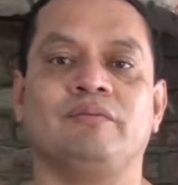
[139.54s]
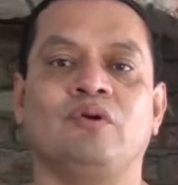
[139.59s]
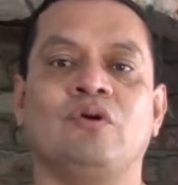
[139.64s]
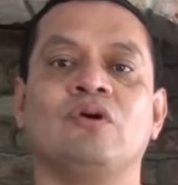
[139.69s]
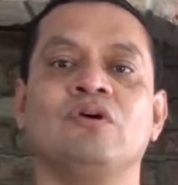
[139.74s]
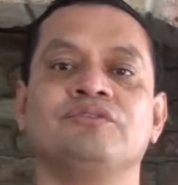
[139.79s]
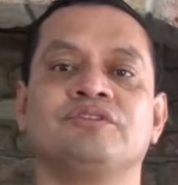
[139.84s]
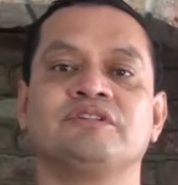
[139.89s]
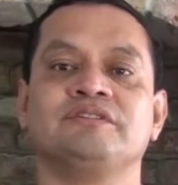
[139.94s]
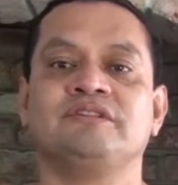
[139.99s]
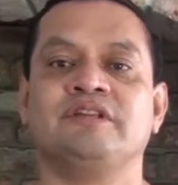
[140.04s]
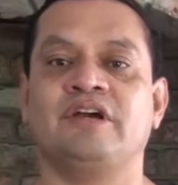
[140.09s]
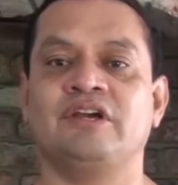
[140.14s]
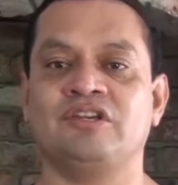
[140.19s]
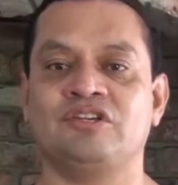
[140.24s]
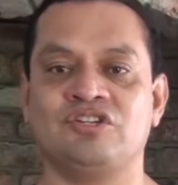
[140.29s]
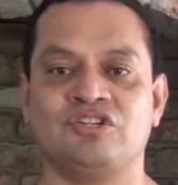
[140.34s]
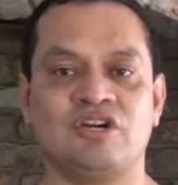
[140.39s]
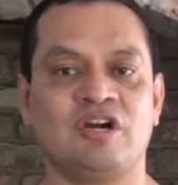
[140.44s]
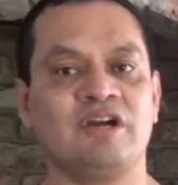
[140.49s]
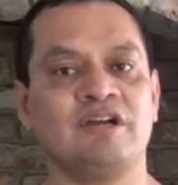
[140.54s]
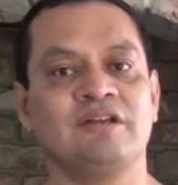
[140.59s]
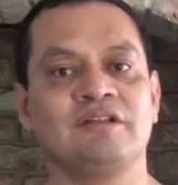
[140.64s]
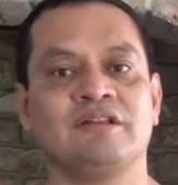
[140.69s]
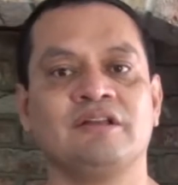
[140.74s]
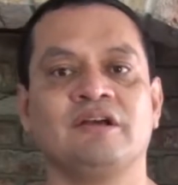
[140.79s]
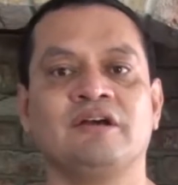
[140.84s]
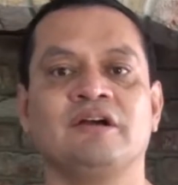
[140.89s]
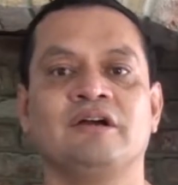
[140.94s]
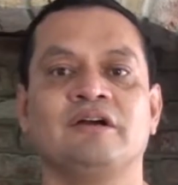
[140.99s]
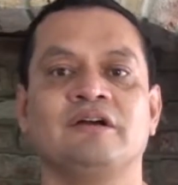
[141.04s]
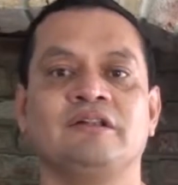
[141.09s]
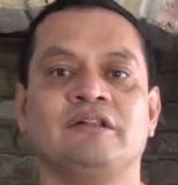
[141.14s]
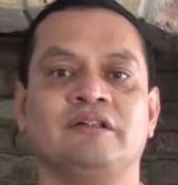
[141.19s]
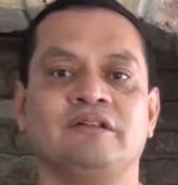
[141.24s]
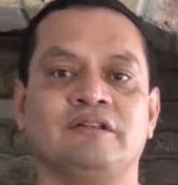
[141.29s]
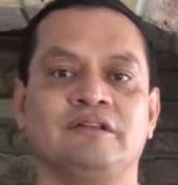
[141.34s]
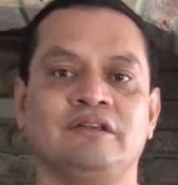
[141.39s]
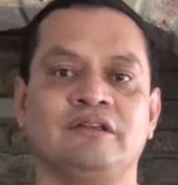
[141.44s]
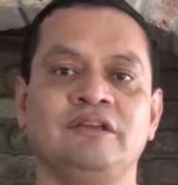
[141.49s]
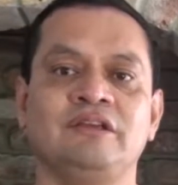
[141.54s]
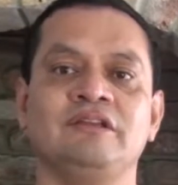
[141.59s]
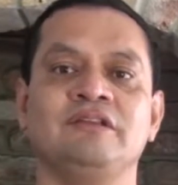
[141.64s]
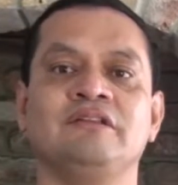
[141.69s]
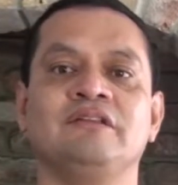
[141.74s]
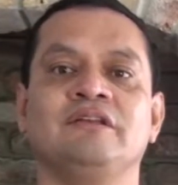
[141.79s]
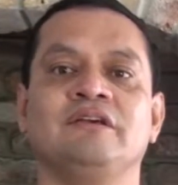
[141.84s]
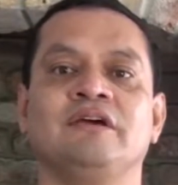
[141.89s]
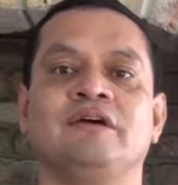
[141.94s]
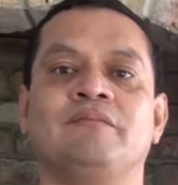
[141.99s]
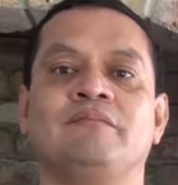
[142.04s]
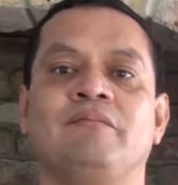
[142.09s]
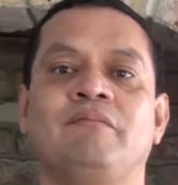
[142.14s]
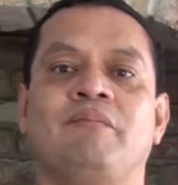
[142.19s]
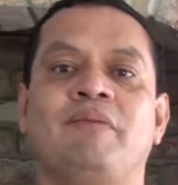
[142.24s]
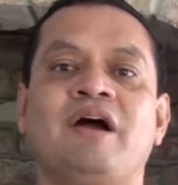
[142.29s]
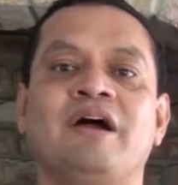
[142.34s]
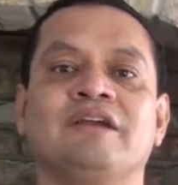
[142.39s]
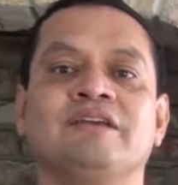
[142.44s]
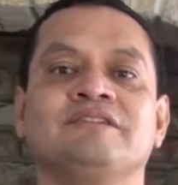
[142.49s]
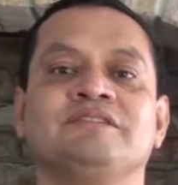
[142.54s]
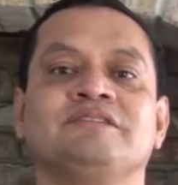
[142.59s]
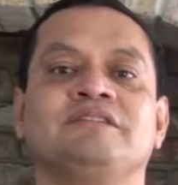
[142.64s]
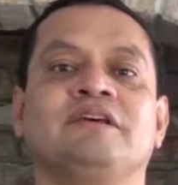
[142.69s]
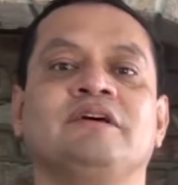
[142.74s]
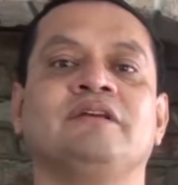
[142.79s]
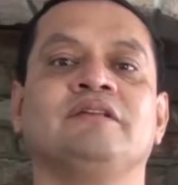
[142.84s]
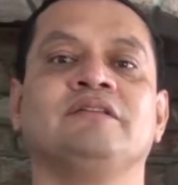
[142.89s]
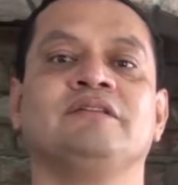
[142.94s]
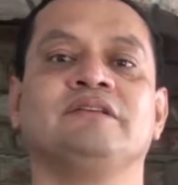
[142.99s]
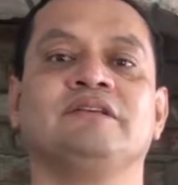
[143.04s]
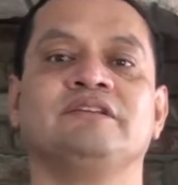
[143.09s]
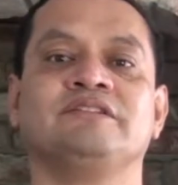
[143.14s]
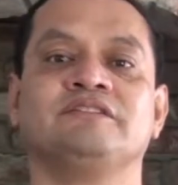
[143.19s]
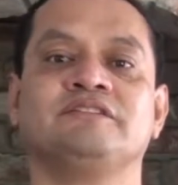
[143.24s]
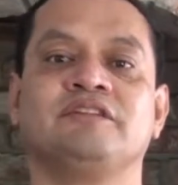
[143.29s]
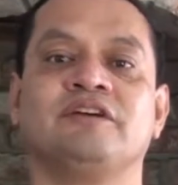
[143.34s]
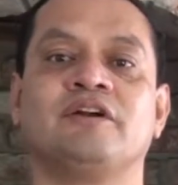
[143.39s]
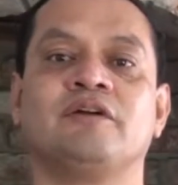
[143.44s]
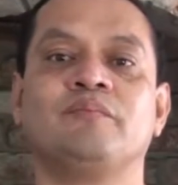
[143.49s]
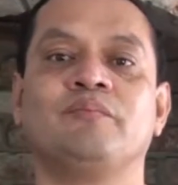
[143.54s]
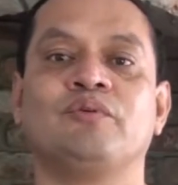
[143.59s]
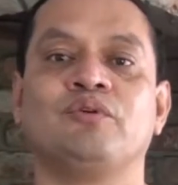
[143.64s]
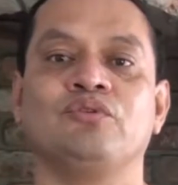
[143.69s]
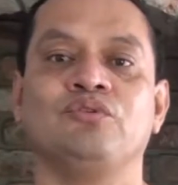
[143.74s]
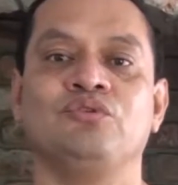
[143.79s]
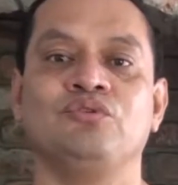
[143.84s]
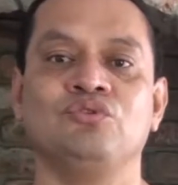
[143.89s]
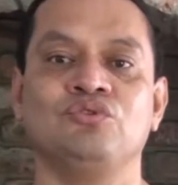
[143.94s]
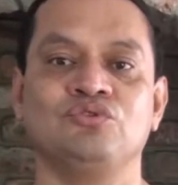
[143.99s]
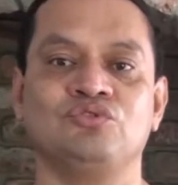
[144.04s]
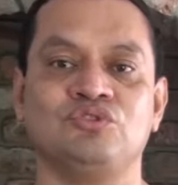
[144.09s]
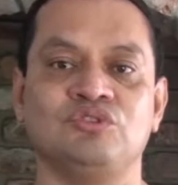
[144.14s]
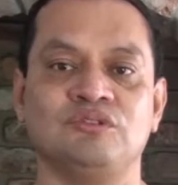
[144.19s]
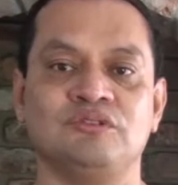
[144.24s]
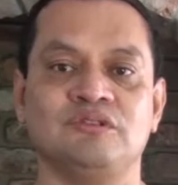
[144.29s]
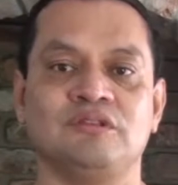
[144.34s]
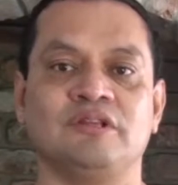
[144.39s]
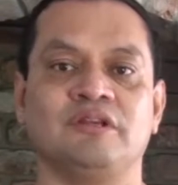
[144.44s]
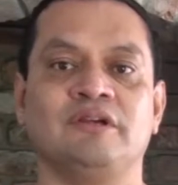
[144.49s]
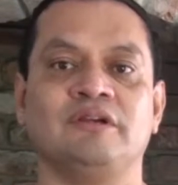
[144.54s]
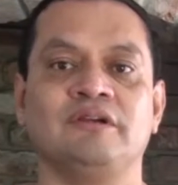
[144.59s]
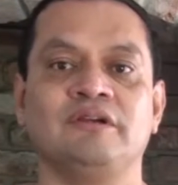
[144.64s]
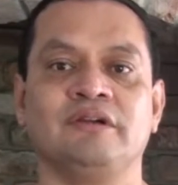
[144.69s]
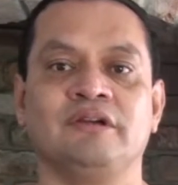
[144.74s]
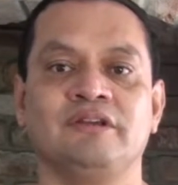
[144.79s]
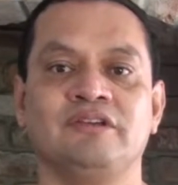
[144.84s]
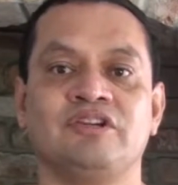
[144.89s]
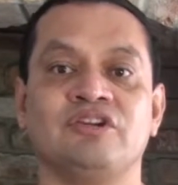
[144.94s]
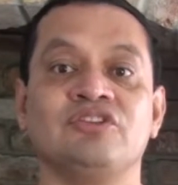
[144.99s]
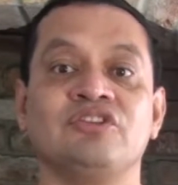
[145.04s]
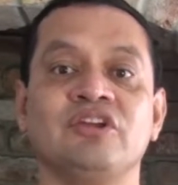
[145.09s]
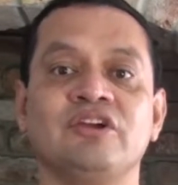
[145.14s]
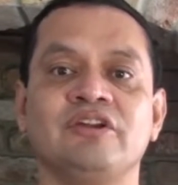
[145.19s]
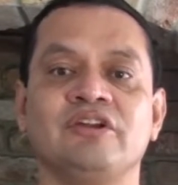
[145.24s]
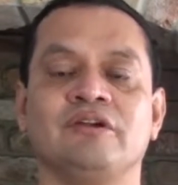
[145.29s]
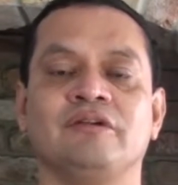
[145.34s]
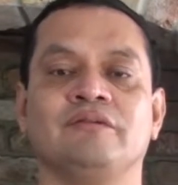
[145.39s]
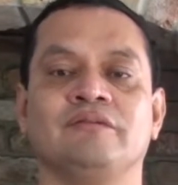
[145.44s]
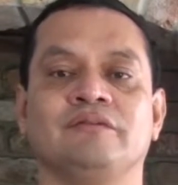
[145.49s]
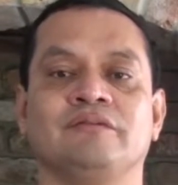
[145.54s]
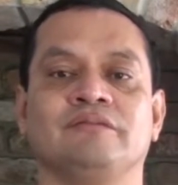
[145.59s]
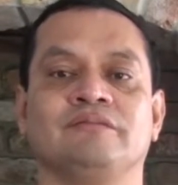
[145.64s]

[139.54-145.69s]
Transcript: countries like China, India, and Pakistan start producing the generic.